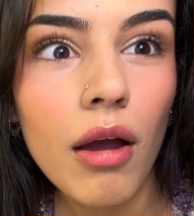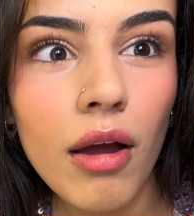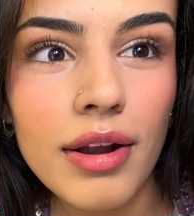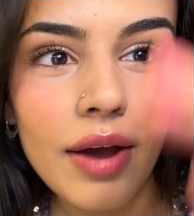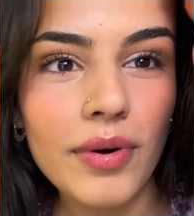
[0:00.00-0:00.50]

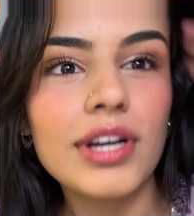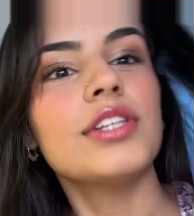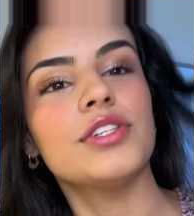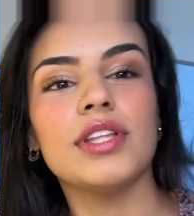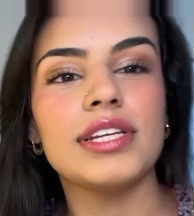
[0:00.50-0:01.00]
Now we're gonna
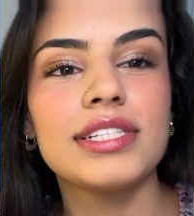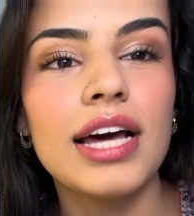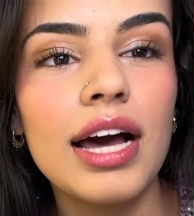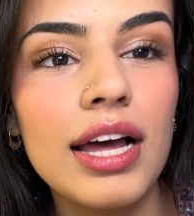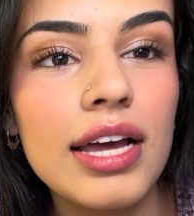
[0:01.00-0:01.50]
do this
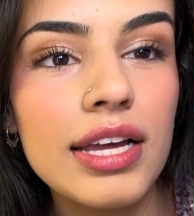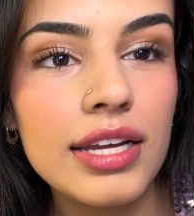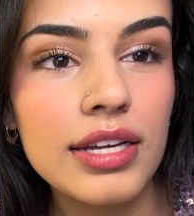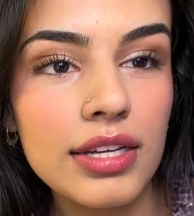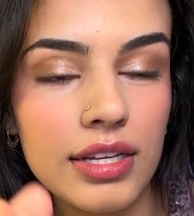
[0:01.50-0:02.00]

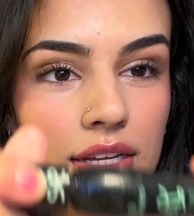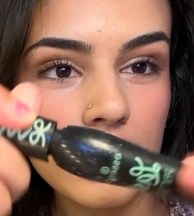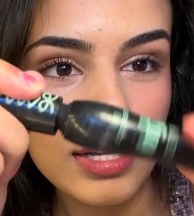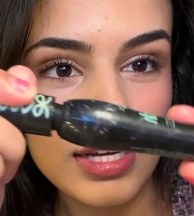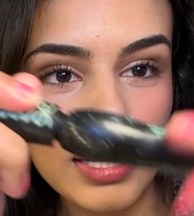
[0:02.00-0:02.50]
eye.
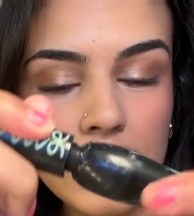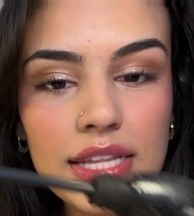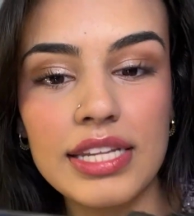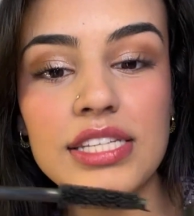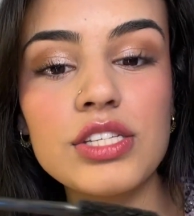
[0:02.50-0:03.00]

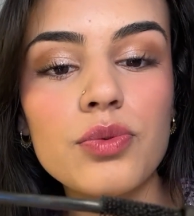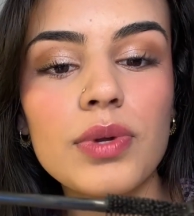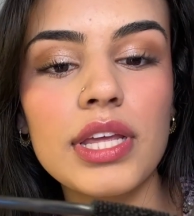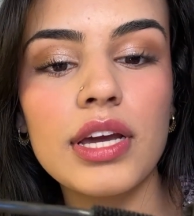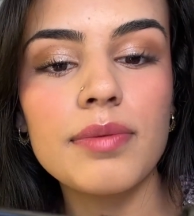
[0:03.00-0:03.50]
This is a
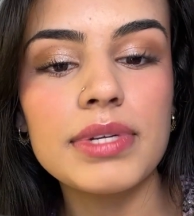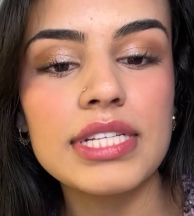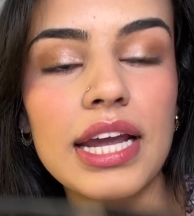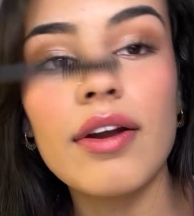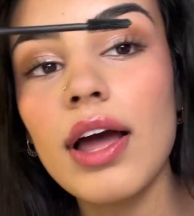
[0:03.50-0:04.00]
really good
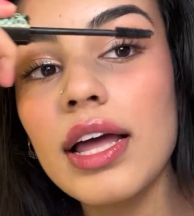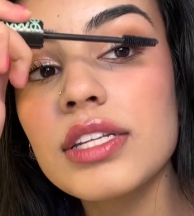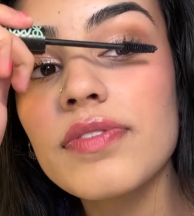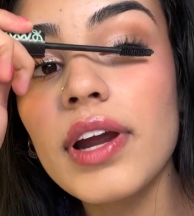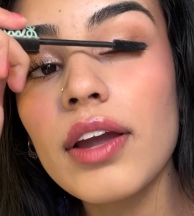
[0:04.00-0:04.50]
mascara.
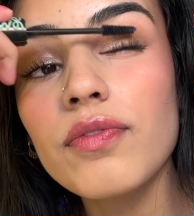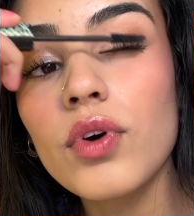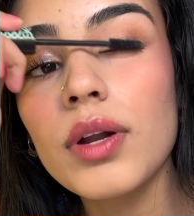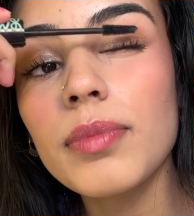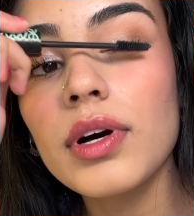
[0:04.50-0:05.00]
It's very
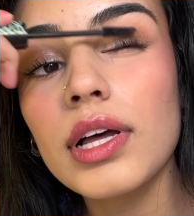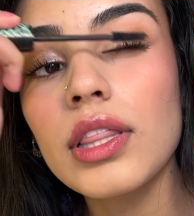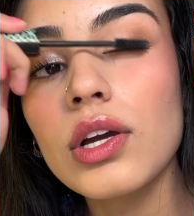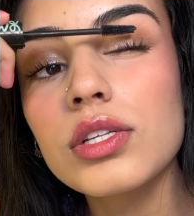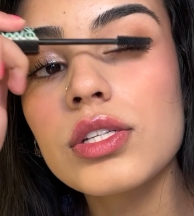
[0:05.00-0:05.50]
affordable. It
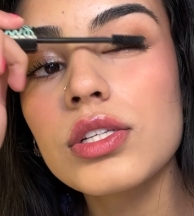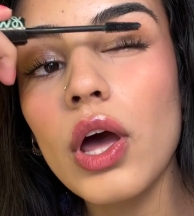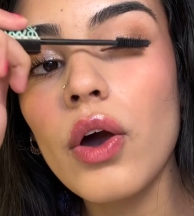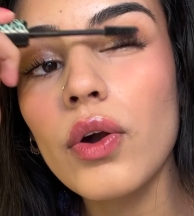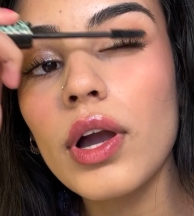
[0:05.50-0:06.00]
looks
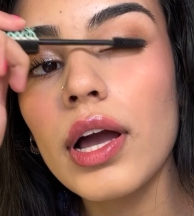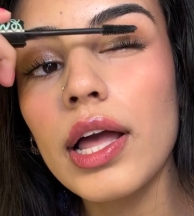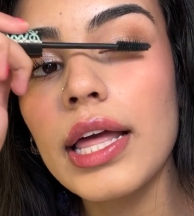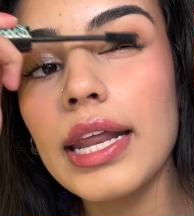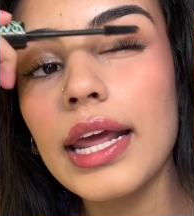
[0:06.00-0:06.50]
so
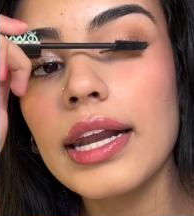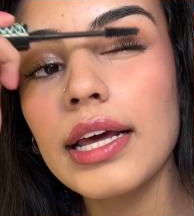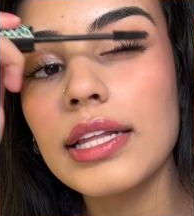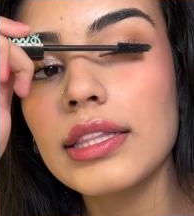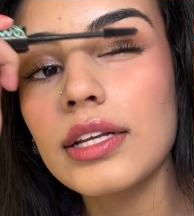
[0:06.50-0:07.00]
good, and
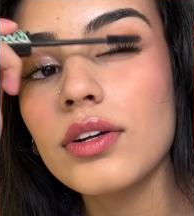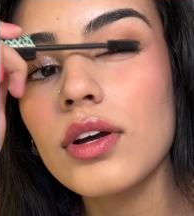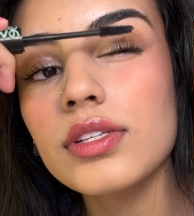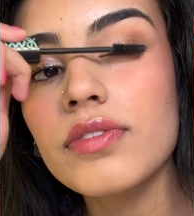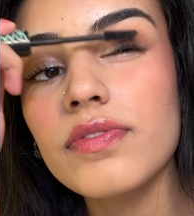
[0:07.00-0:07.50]
it little
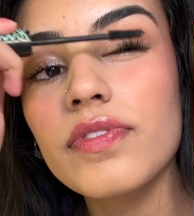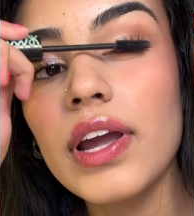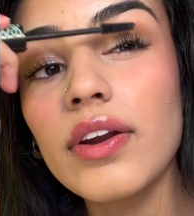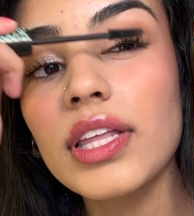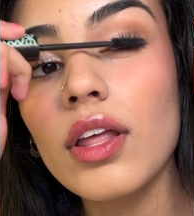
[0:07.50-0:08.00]
goes a
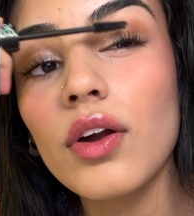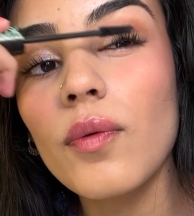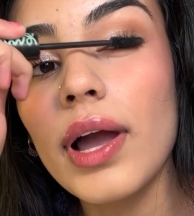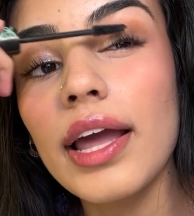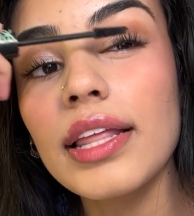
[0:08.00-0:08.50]
very long
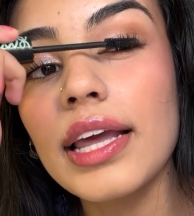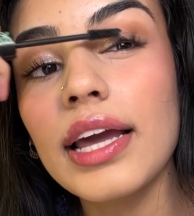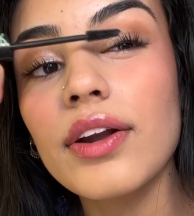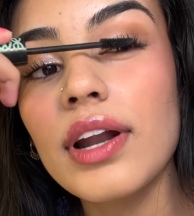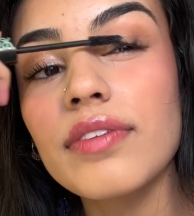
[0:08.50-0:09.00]
way. Like
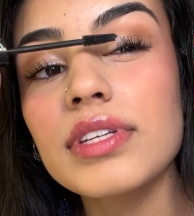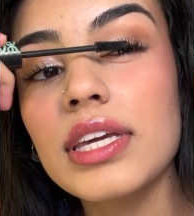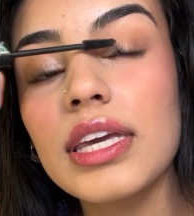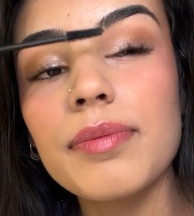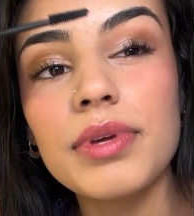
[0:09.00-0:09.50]
I don't have to
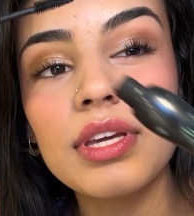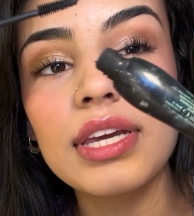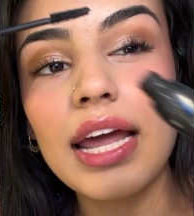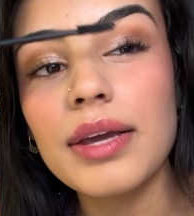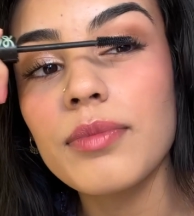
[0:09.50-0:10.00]
keep
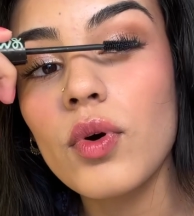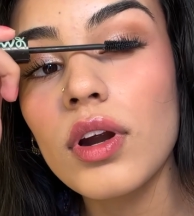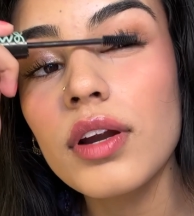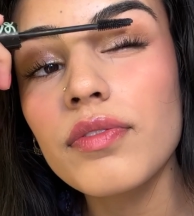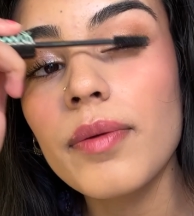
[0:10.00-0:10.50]
getting
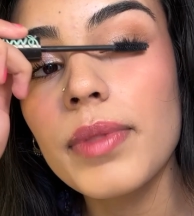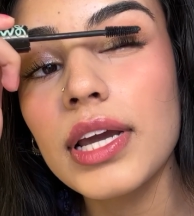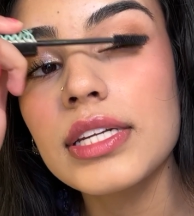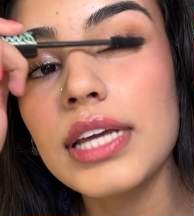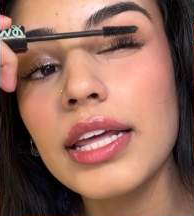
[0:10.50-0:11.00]
more from the
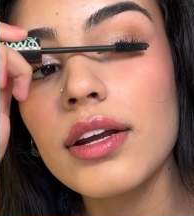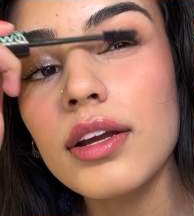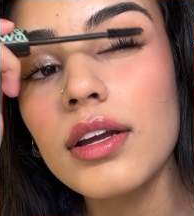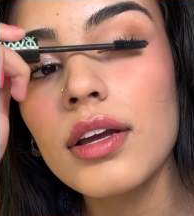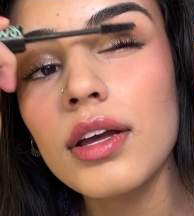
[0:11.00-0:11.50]

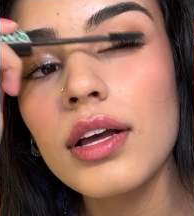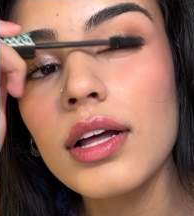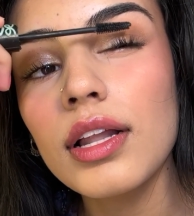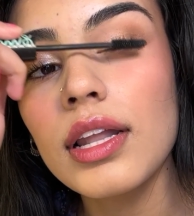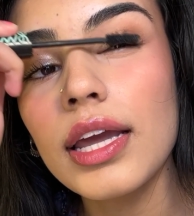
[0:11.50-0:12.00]
container.
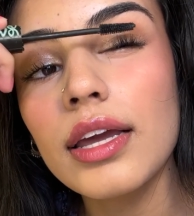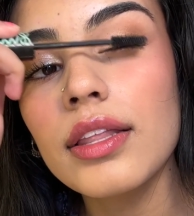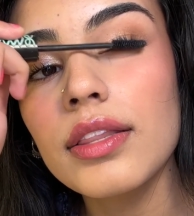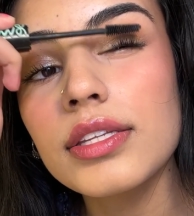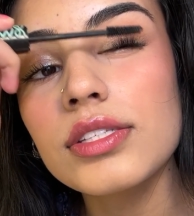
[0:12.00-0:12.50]
Like
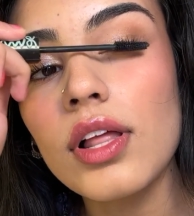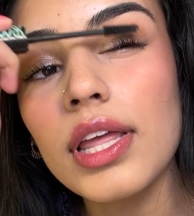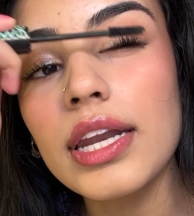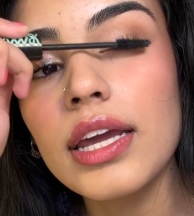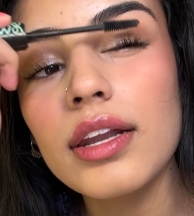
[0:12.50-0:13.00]
this is all
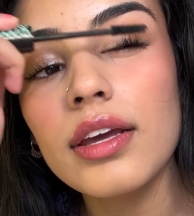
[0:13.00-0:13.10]
I need.